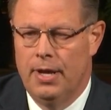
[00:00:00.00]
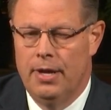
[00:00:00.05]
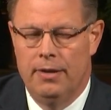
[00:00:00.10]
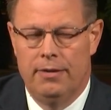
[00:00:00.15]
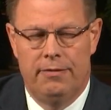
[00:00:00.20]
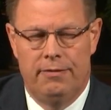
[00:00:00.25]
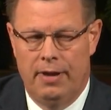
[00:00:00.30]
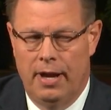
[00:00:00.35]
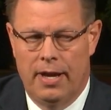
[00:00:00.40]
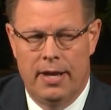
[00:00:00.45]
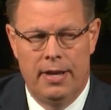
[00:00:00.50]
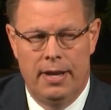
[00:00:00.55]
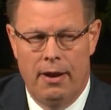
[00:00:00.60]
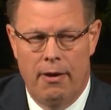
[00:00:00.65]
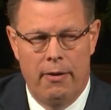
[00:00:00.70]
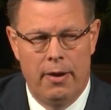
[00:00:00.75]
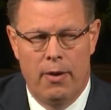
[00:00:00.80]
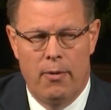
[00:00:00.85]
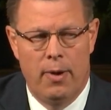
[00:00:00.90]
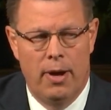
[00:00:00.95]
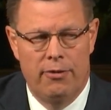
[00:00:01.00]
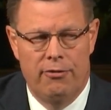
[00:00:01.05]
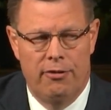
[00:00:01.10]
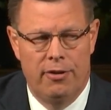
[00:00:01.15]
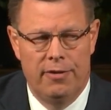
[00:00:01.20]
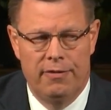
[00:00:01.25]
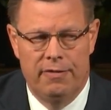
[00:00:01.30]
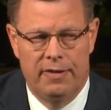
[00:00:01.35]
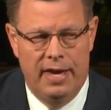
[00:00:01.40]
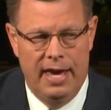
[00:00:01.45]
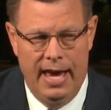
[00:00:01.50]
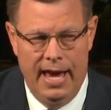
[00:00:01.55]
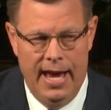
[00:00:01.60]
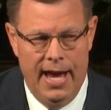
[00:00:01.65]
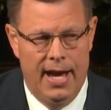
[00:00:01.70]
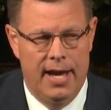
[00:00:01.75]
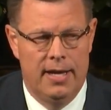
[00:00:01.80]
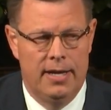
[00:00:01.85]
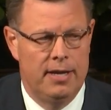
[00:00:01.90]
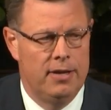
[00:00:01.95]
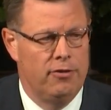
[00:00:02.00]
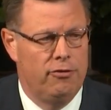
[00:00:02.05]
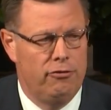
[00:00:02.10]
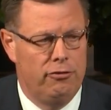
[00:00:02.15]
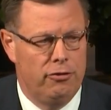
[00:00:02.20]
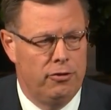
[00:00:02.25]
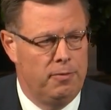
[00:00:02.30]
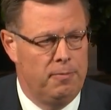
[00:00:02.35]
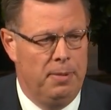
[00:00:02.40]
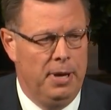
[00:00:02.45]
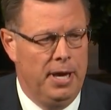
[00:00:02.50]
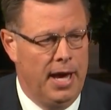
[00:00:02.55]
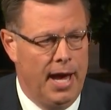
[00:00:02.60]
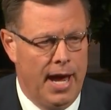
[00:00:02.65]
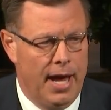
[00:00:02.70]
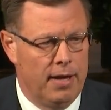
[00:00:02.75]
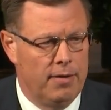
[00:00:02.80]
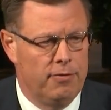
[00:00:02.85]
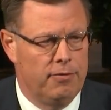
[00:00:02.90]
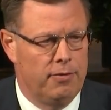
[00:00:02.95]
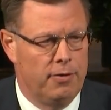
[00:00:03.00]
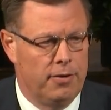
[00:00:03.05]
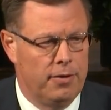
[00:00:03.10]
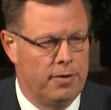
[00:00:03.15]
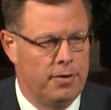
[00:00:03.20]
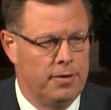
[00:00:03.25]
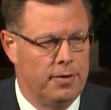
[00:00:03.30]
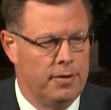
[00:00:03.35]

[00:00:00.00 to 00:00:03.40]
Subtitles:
Secondary questions can and should be answered,